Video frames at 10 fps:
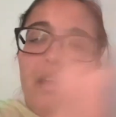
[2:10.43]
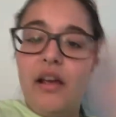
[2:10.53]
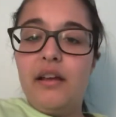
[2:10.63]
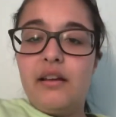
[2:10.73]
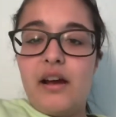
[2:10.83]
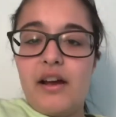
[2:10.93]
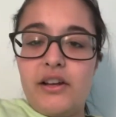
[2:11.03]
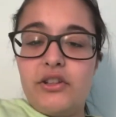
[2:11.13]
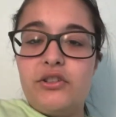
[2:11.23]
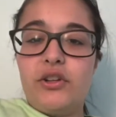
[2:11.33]
Hey,
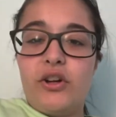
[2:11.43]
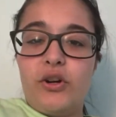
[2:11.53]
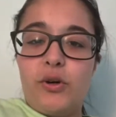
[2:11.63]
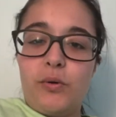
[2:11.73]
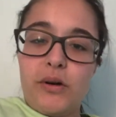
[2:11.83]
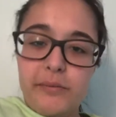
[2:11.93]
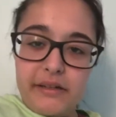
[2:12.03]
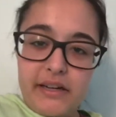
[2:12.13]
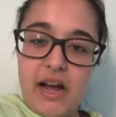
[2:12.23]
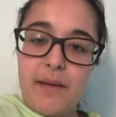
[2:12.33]
guys, so,
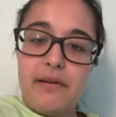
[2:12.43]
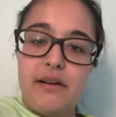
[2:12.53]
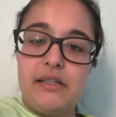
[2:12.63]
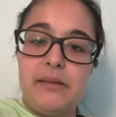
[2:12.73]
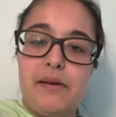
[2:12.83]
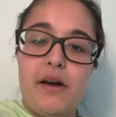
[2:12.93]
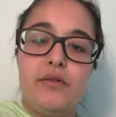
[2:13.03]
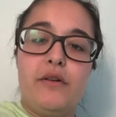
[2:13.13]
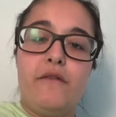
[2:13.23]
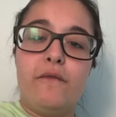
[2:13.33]
update time, it is
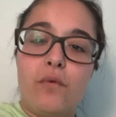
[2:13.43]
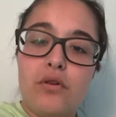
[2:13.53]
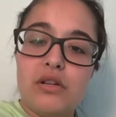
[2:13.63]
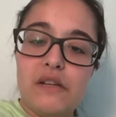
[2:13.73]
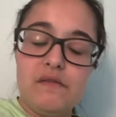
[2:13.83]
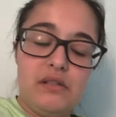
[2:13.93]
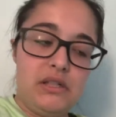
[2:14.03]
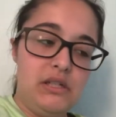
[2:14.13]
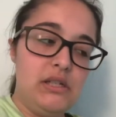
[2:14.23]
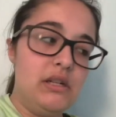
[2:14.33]
about
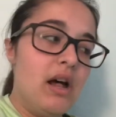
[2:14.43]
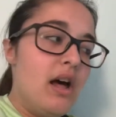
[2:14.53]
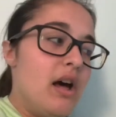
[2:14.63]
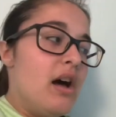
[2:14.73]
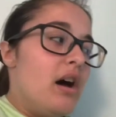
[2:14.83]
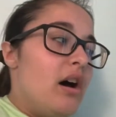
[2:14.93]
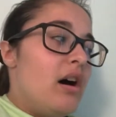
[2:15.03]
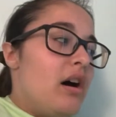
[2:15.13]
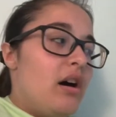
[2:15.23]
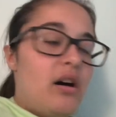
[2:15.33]
4:17,
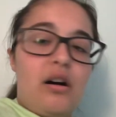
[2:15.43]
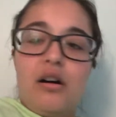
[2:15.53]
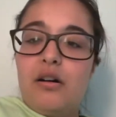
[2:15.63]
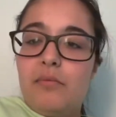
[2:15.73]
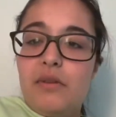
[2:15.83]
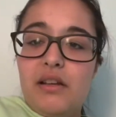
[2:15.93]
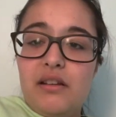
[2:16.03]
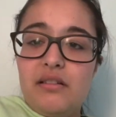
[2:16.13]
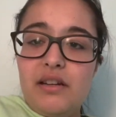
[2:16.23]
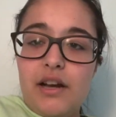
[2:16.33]

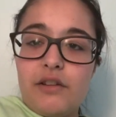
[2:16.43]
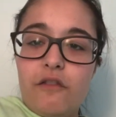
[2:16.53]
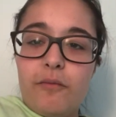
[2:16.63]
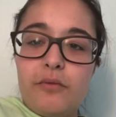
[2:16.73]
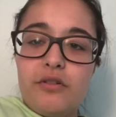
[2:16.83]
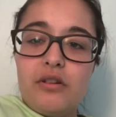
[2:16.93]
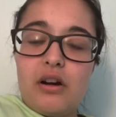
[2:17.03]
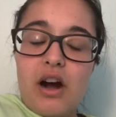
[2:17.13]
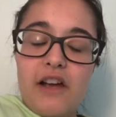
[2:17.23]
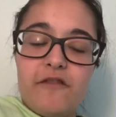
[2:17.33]
and, yeah, so
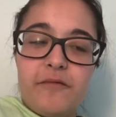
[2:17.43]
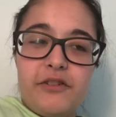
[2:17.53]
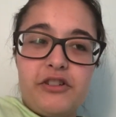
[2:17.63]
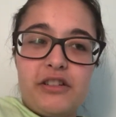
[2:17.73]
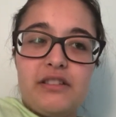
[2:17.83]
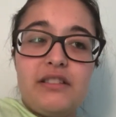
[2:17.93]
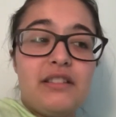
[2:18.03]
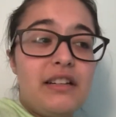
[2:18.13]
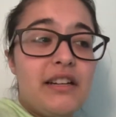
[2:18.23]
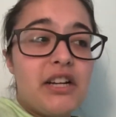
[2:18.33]
I've been just
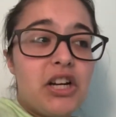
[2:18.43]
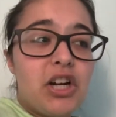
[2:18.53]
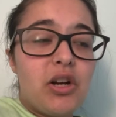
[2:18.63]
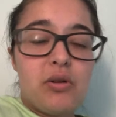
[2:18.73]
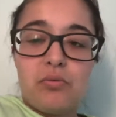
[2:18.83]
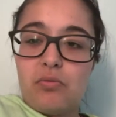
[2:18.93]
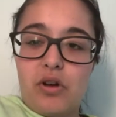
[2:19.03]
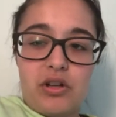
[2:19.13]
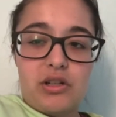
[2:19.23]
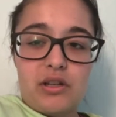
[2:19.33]
sitting here
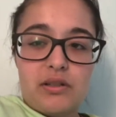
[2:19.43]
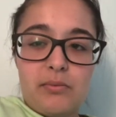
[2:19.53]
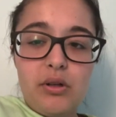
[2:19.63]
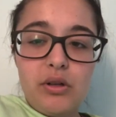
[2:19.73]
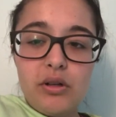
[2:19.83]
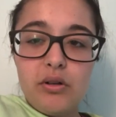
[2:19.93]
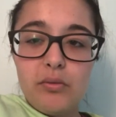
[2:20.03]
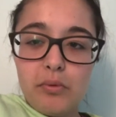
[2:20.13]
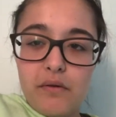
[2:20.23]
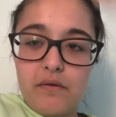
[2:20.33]
watching some
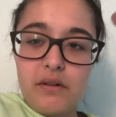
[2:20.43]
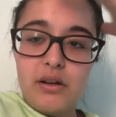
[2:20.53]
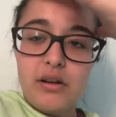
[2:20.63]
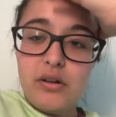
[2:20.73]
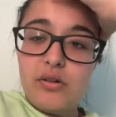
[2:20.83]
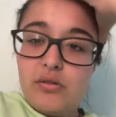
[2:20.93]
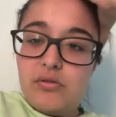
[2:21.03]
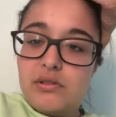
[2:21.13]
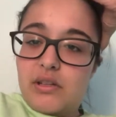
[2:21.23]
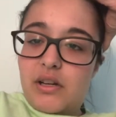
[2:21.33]
YouTube
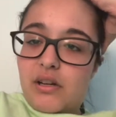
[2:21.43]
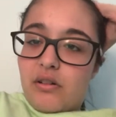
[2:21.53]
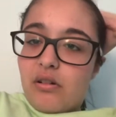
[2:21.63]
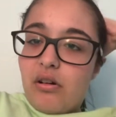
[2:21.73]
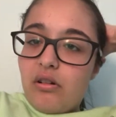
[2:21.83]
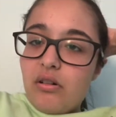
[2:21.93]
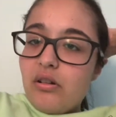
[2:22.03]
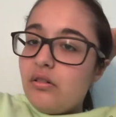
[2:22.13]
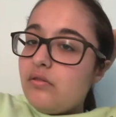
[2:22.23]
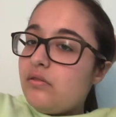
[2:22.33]
videos and
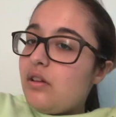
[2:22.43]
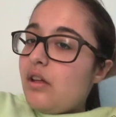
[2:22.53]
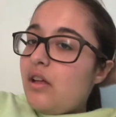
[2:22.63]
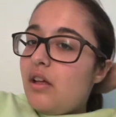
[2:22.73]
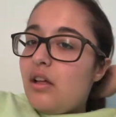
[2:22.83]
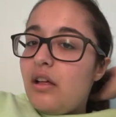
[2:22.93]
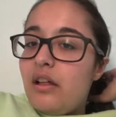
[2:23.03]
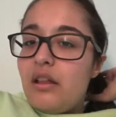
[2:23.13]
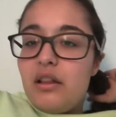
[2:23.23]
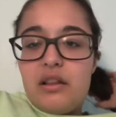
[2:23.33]
all of
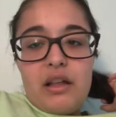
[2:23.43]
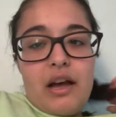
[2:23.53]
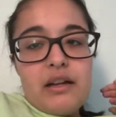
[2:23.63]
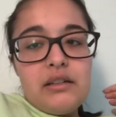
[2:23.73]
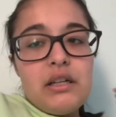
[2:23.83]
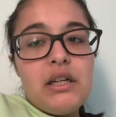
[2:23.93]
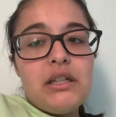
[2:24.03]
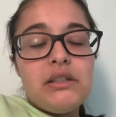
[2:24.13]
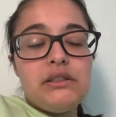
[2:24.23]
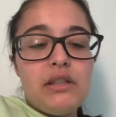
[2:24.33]
that
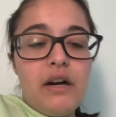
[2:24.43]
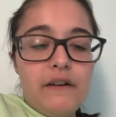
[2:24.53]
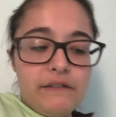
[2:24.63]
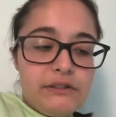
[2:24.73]
stuff.